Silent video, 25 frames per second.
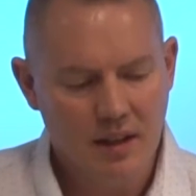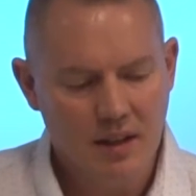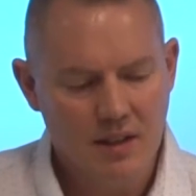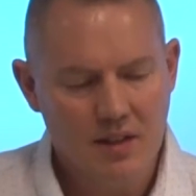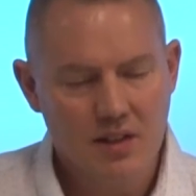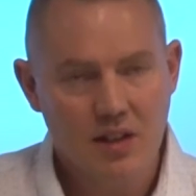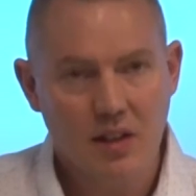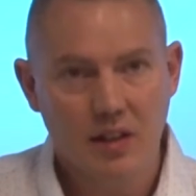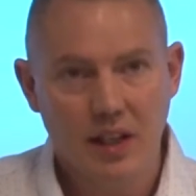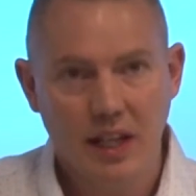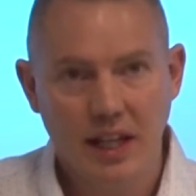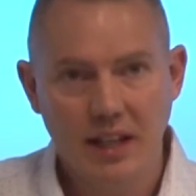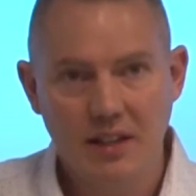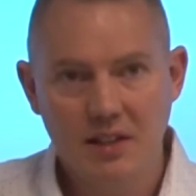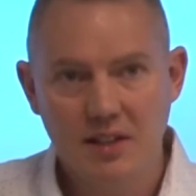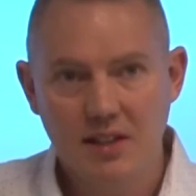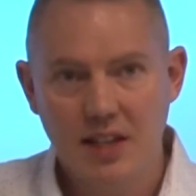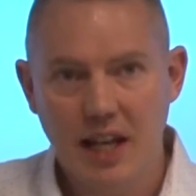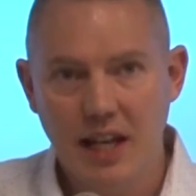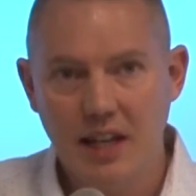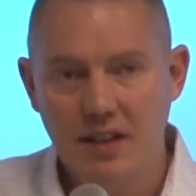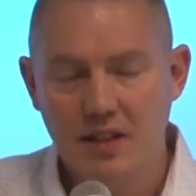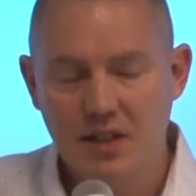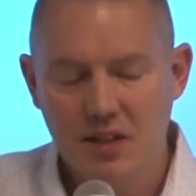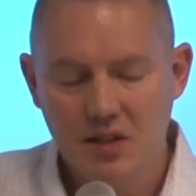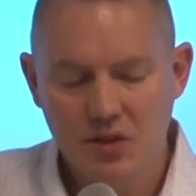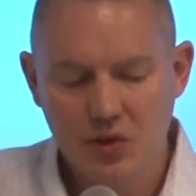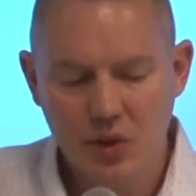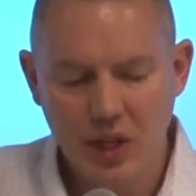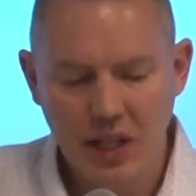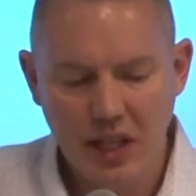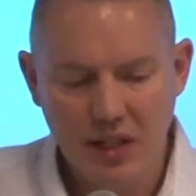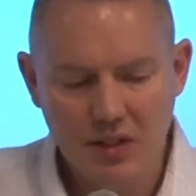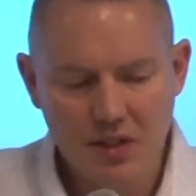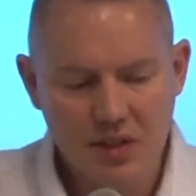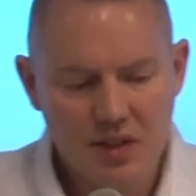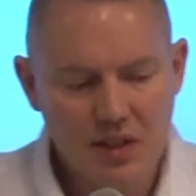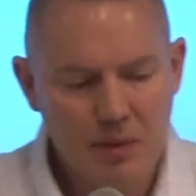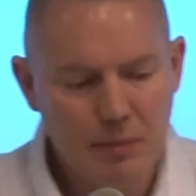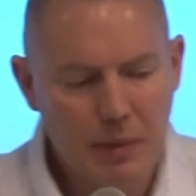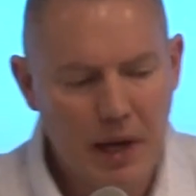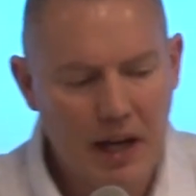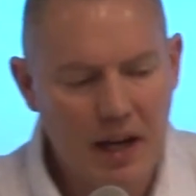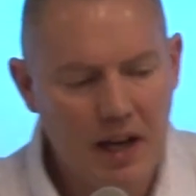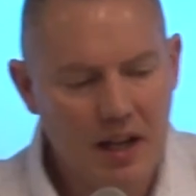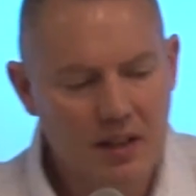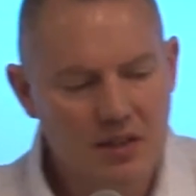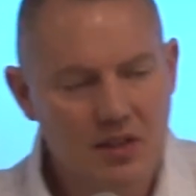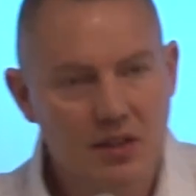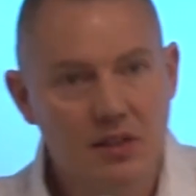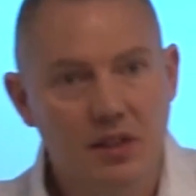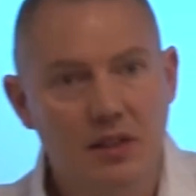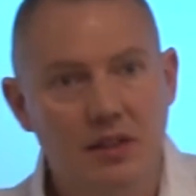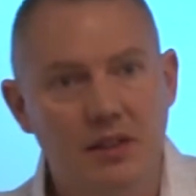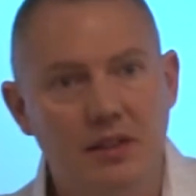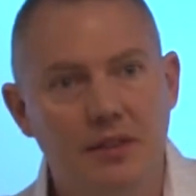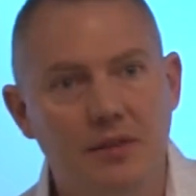So the end state is really just about